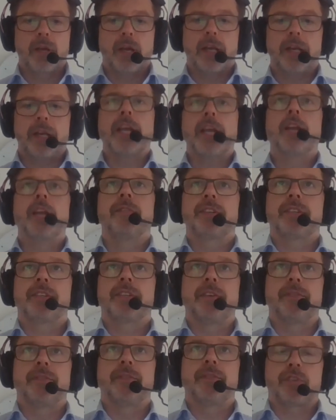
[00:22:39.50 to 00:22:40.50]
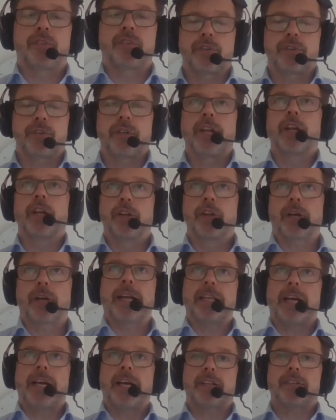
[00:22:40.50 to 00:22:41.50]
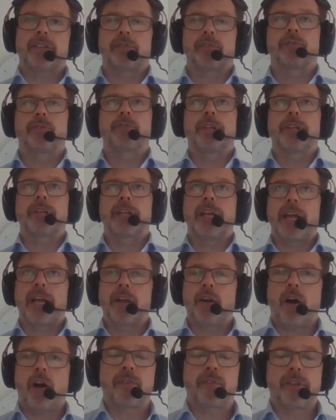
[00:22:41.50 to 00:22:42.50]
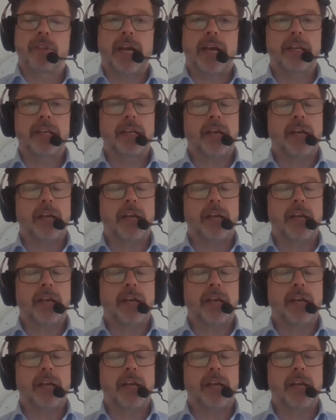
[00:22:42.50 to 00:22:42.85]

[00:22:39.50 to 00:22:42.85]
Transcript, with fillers: an innovative solution and look at that solution and offer that.